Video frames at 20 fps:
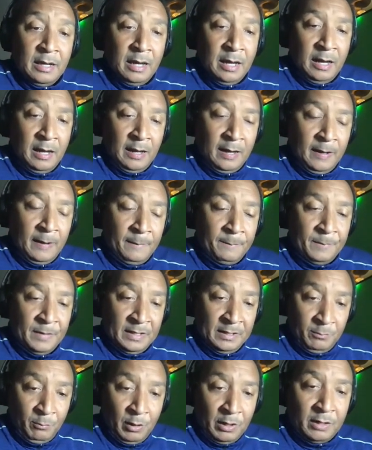
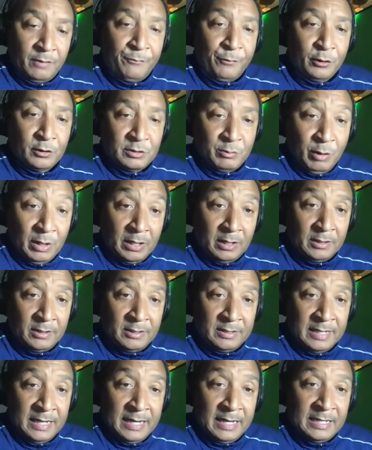in the first
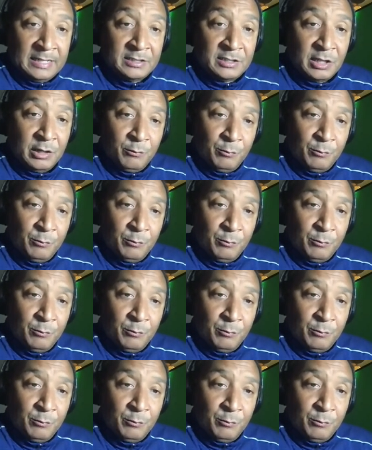100 days,